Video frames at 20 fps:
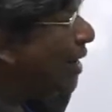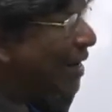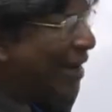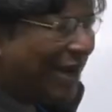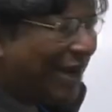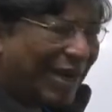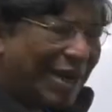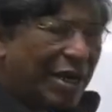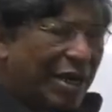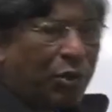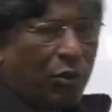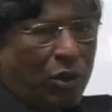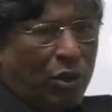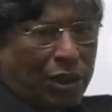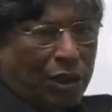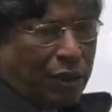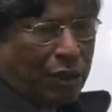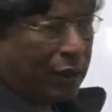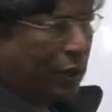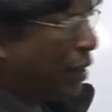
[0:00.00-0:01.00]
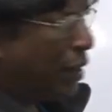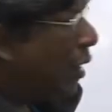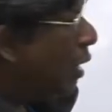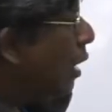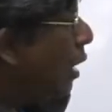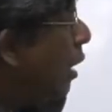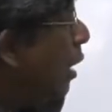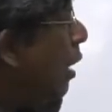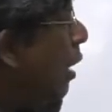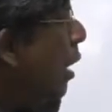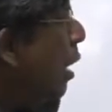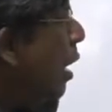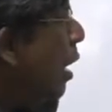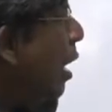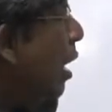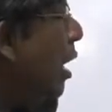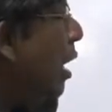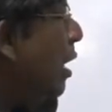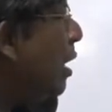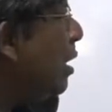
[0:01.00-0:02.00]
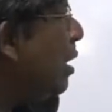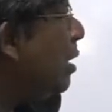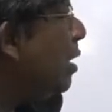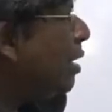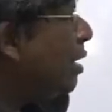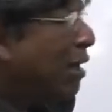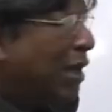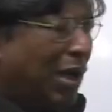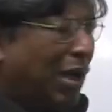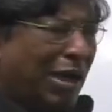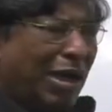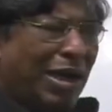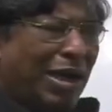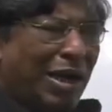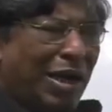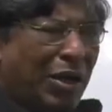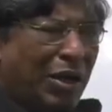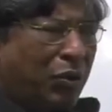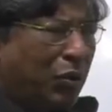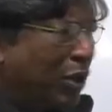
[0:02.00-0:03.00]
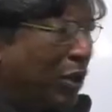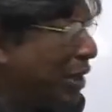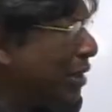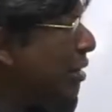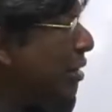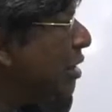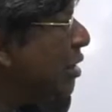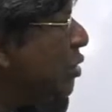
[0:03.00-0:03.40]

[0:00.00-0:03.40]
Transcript: head word, and head word is